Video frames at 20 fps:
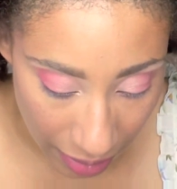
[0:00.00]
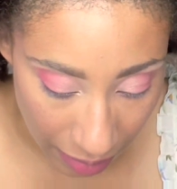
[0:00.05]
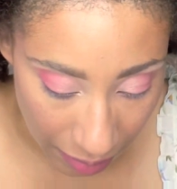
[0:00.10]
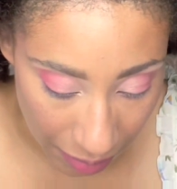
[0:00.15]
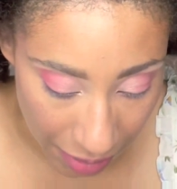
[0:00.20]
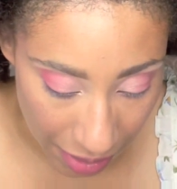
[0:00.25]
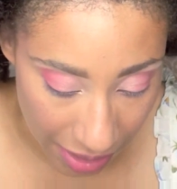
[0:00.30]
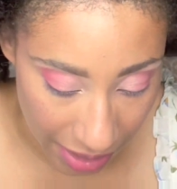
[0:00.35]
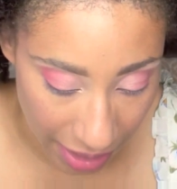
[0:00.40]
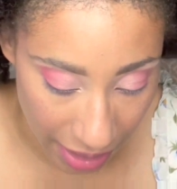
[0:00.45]

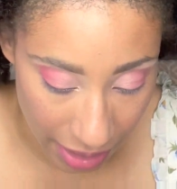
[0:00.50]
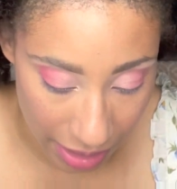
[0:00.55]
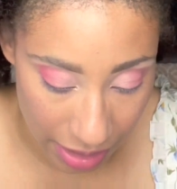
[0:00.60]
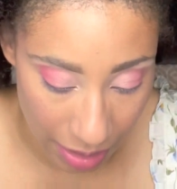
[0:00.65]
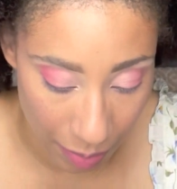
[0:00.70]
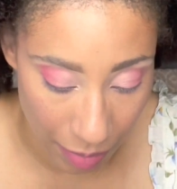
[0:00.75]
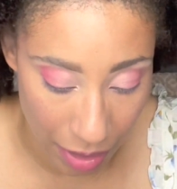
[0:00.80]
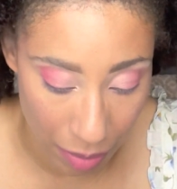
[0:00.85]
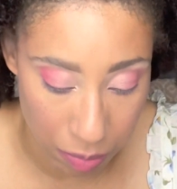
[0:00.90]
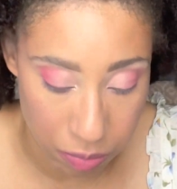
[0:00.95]
Just getting
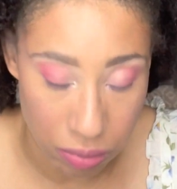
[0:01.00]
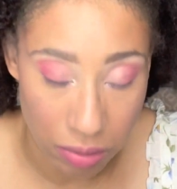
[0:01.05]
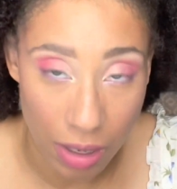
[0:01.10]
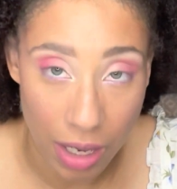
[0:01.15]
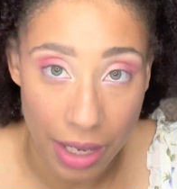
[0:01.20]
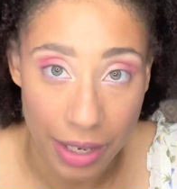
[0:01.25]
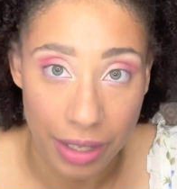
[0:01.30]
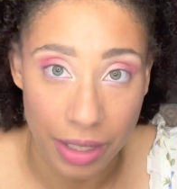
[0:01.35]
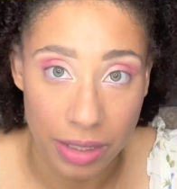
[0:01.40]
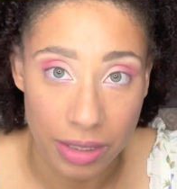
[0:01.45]
some of the
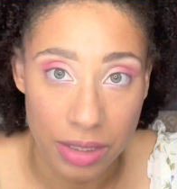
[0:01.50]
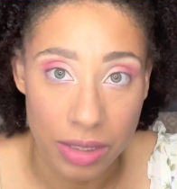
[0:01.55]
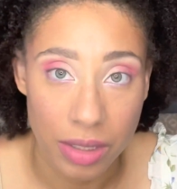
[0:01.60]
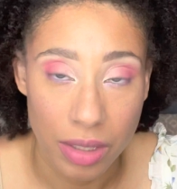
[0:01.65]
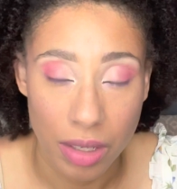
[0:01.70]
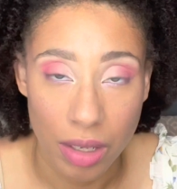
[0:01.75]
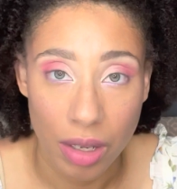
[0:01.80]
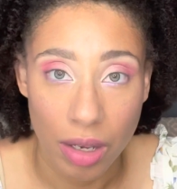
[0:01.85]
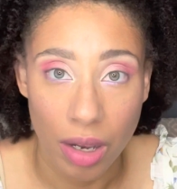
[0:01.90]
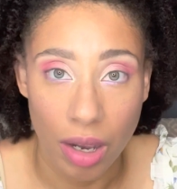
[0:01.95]
product
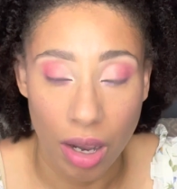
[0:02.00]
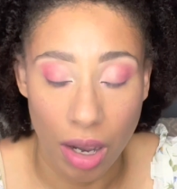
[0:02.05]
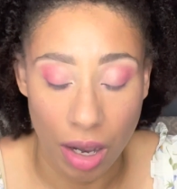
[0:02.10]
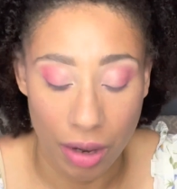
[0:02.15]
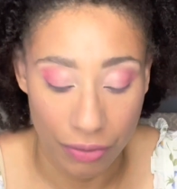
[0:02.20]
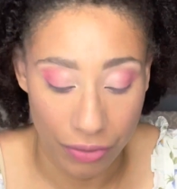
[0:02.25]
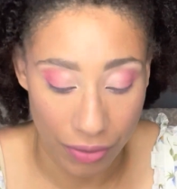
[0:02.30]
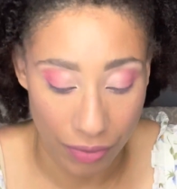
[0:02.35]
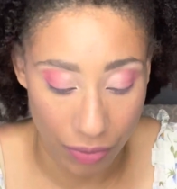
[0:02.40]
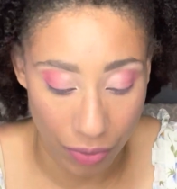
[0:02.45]

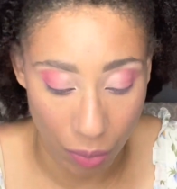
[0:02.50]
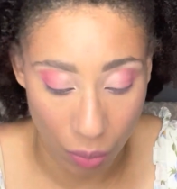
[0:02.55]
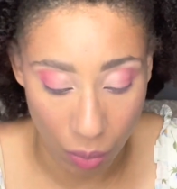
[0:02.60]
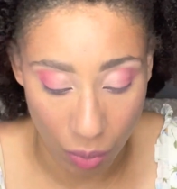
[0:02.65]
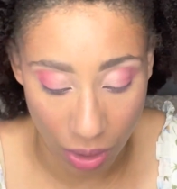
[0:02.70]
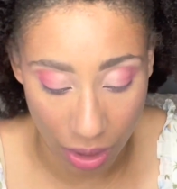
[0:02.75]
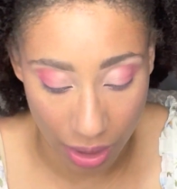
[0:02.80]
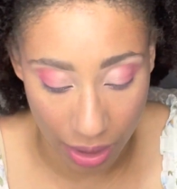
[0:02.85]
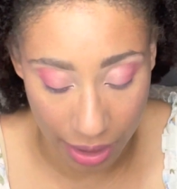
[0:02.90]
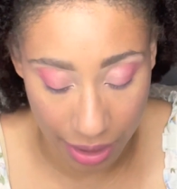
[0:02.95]
off of the
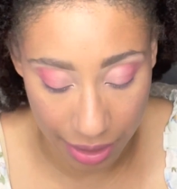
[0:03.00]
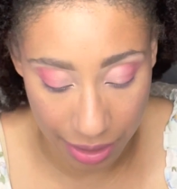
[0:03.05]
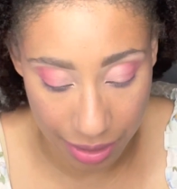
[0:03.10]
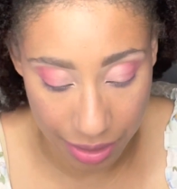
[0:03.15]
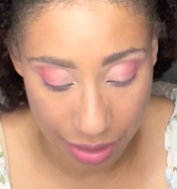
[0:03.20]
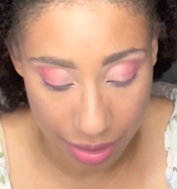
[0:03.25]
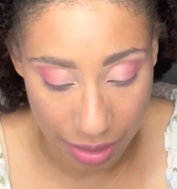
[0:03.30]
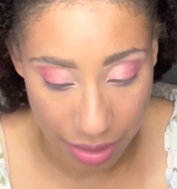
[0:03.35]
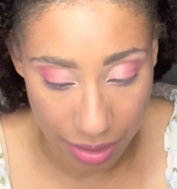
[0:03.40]
wand